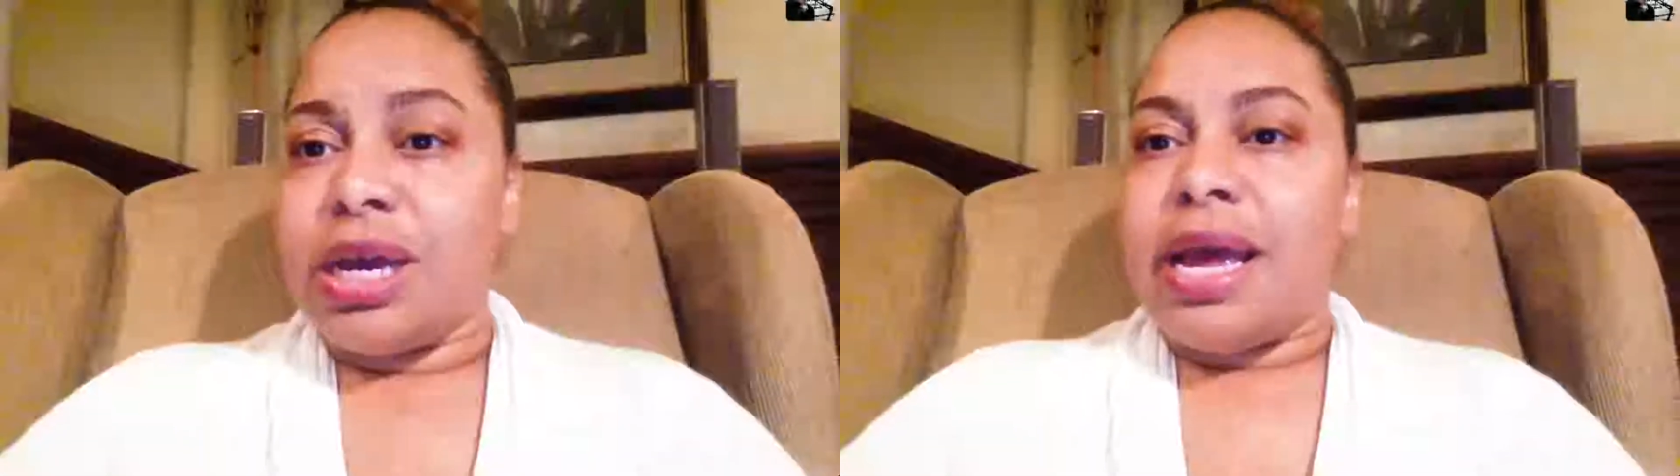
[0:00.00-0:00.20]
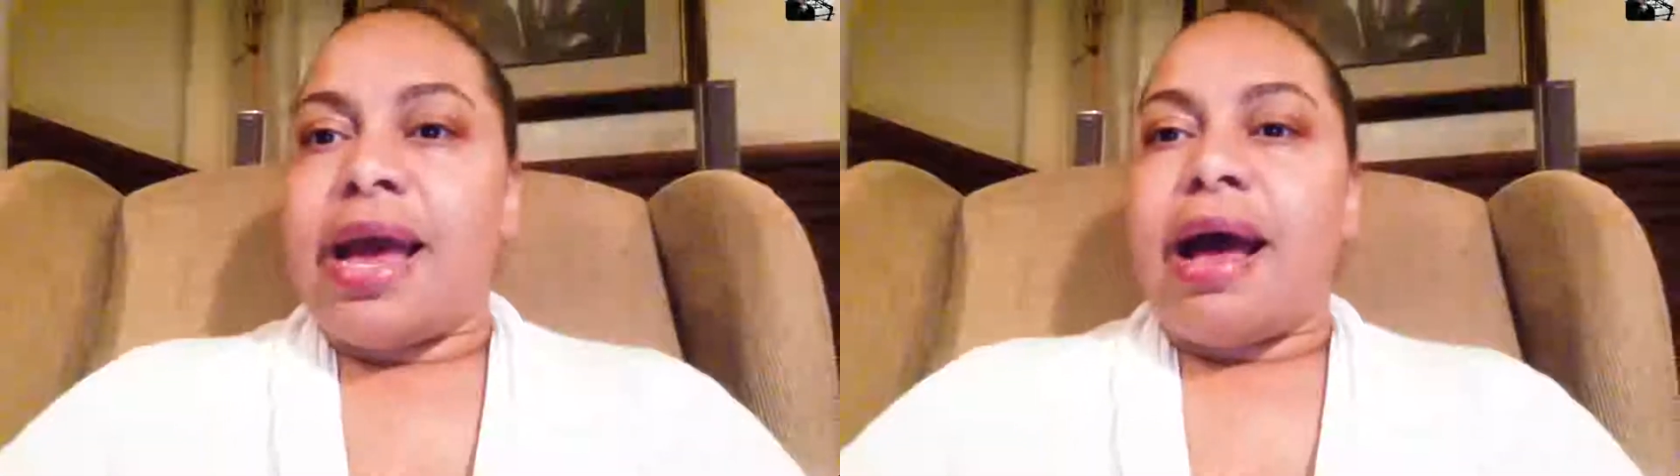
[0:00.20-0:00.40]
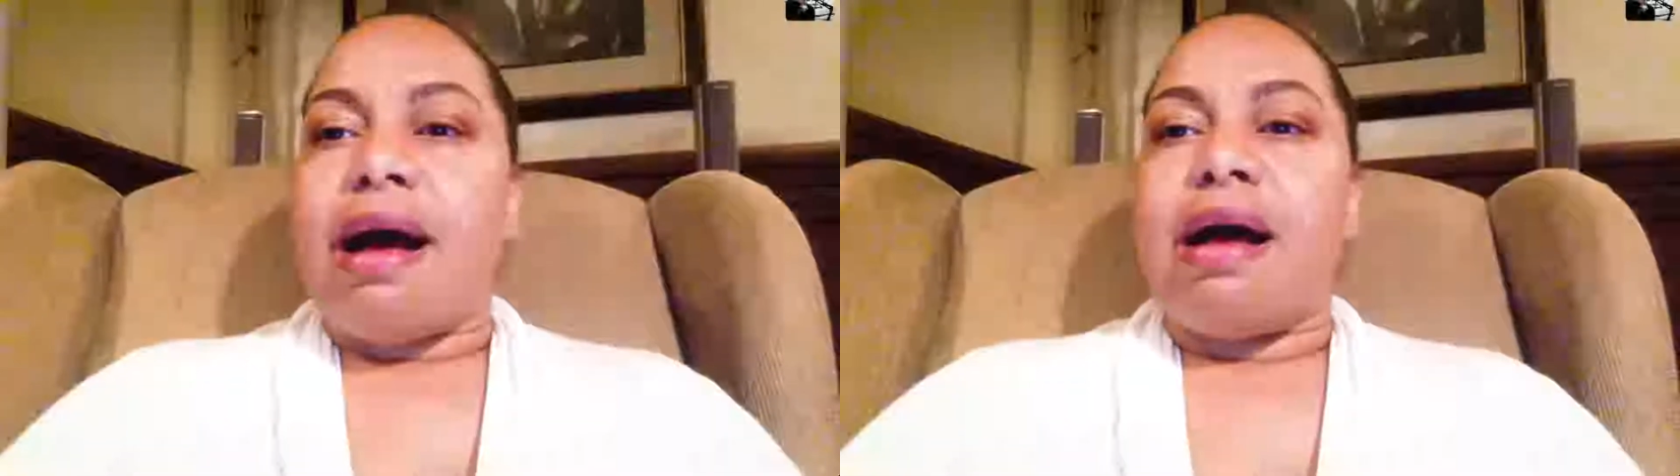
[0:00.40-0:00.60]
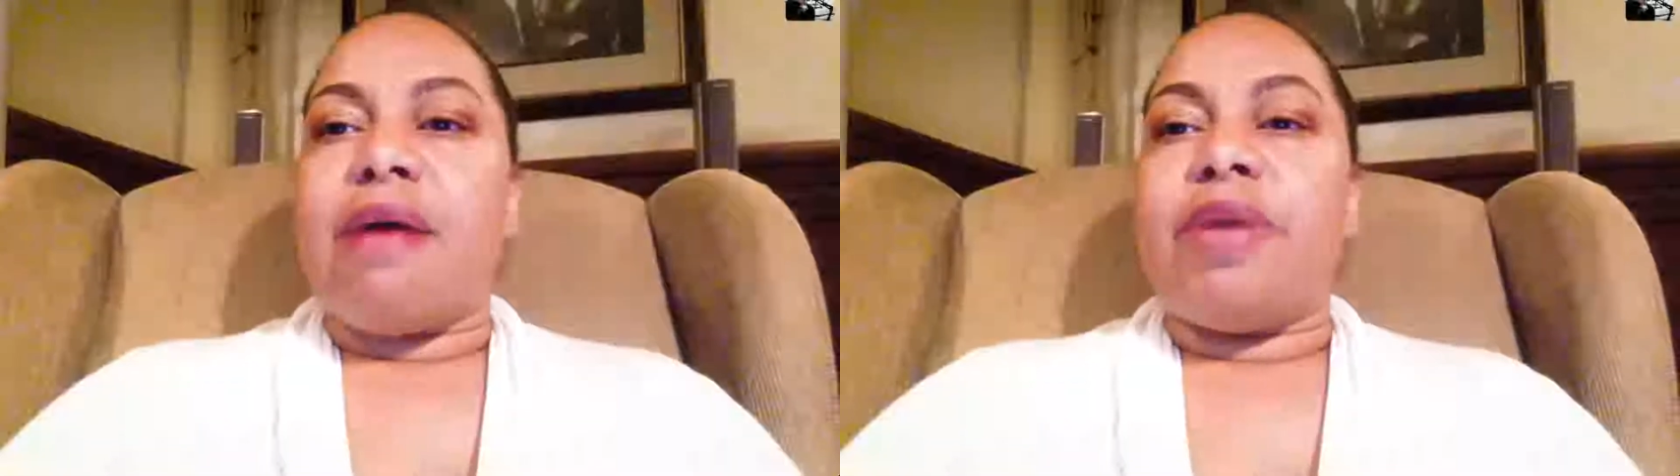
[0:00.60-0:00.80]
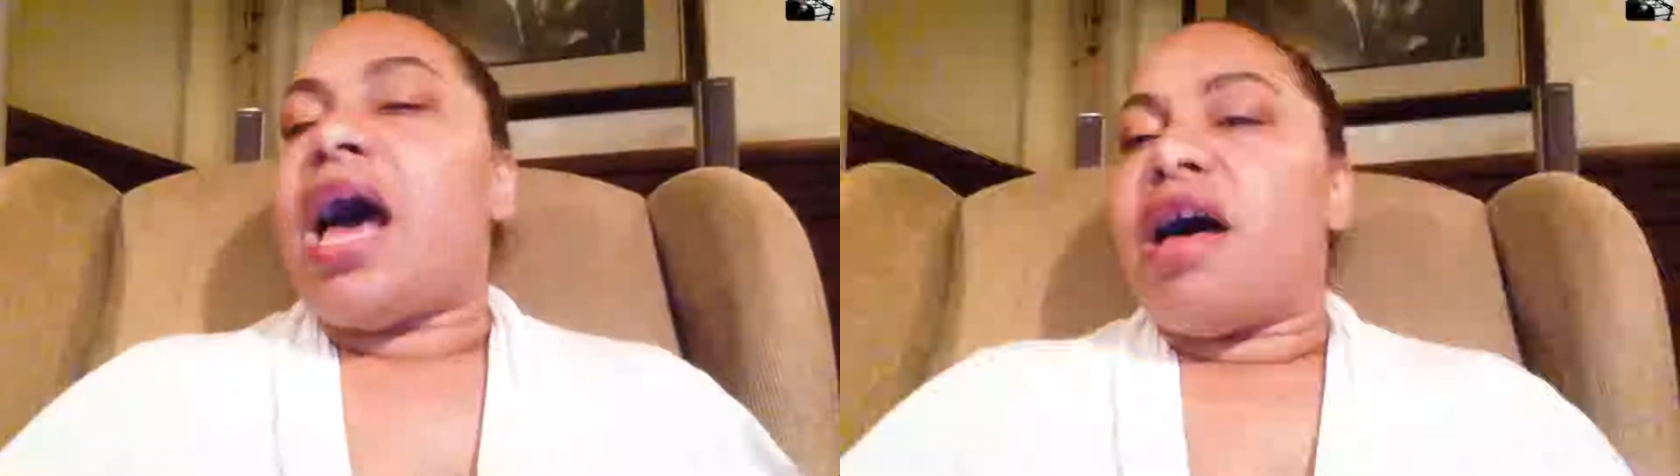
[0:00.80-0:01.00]
And
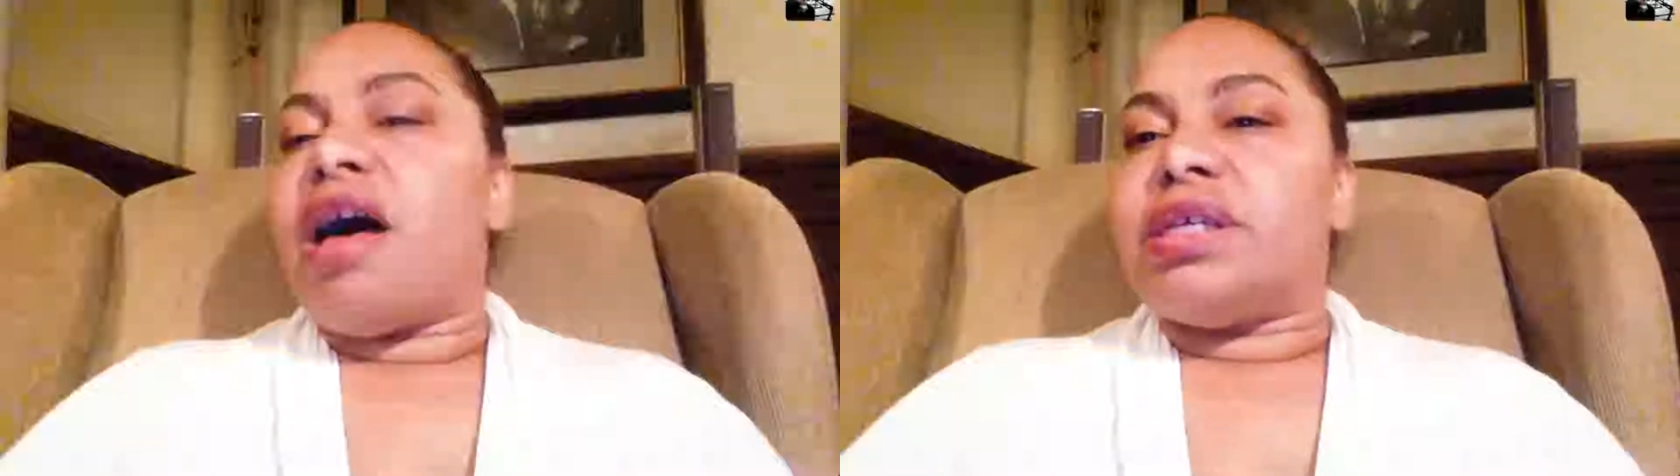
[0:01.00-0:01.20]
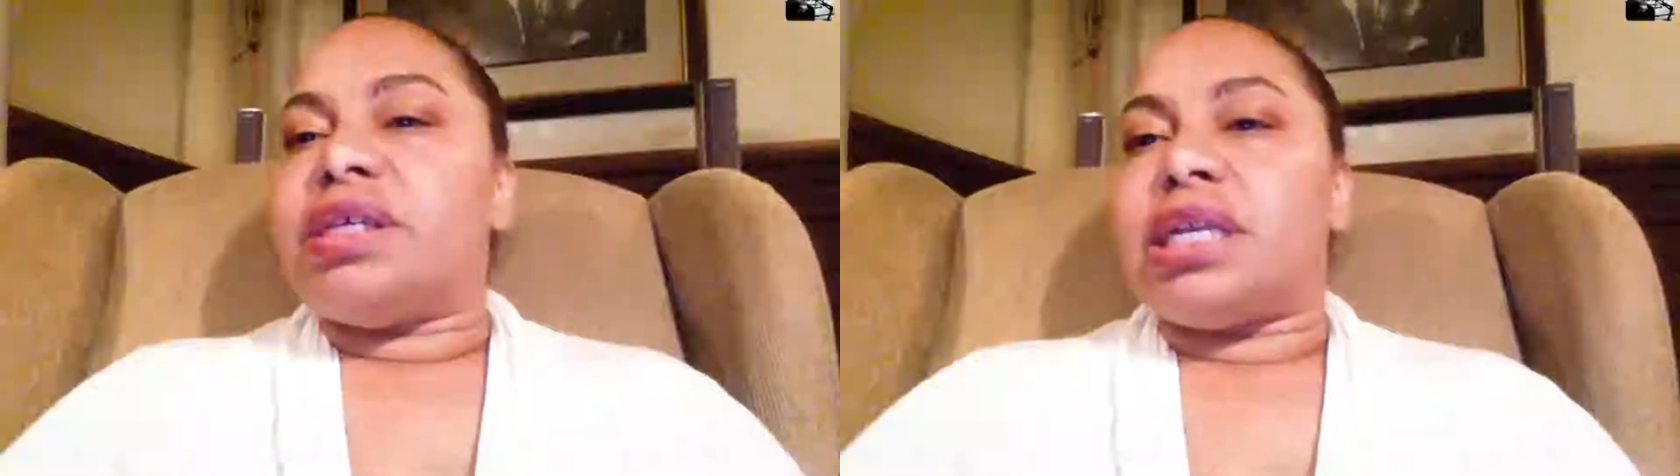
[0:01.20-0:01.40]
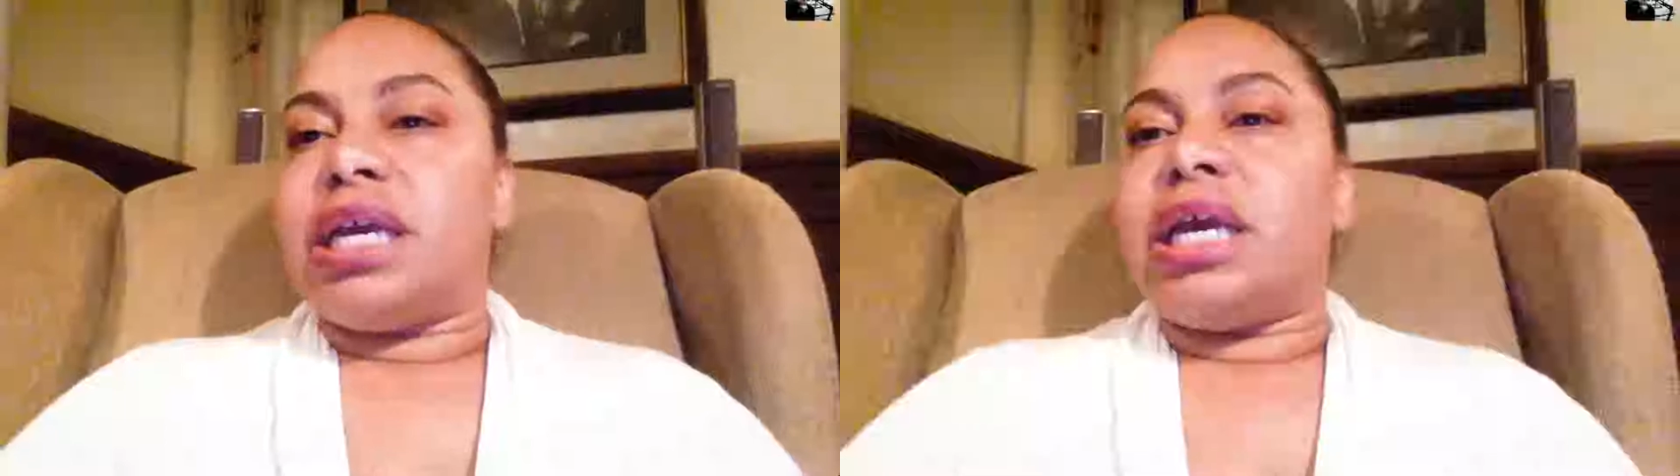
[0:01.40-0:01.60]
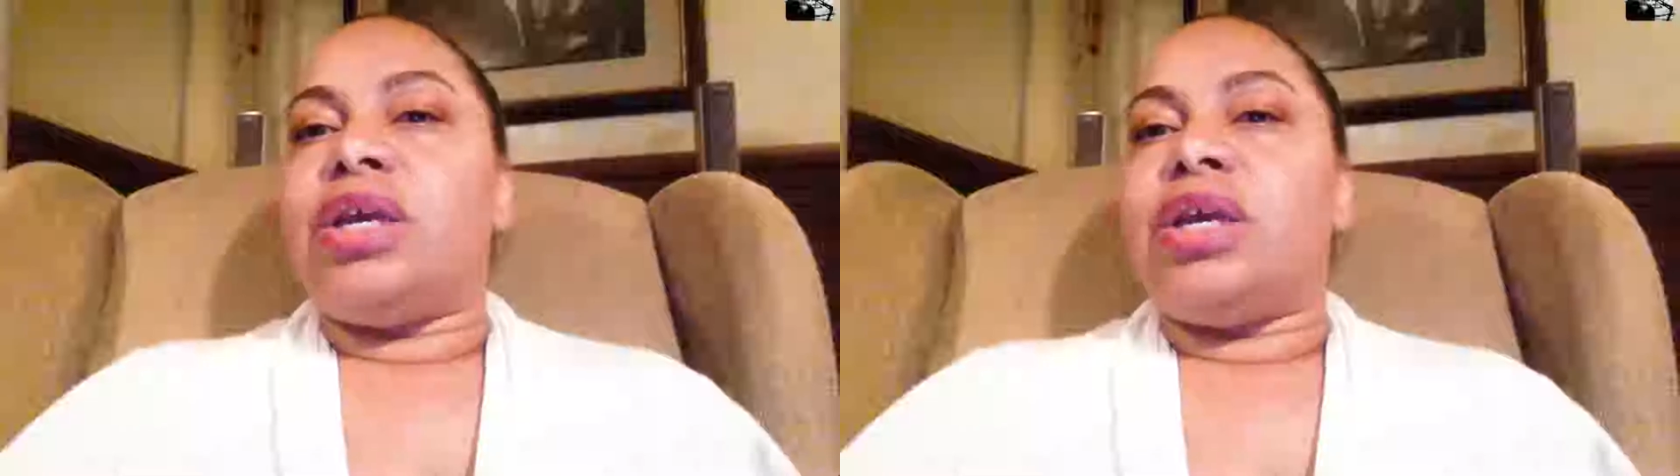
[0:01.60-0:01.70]
obviously,